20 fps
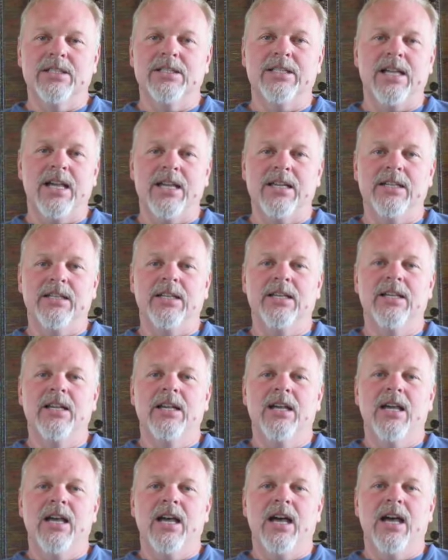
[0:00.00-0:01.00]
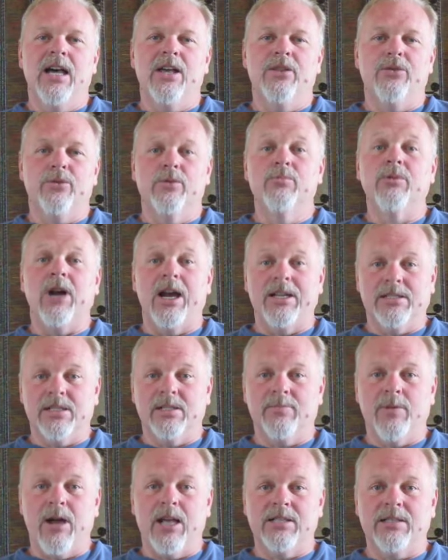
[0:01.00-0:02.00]
site through
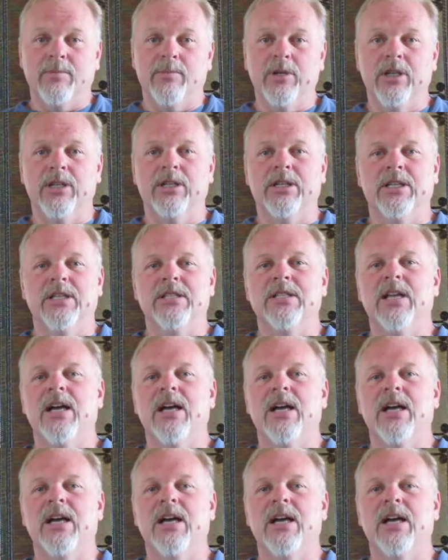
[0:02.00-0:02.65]
Priceless Possibilities.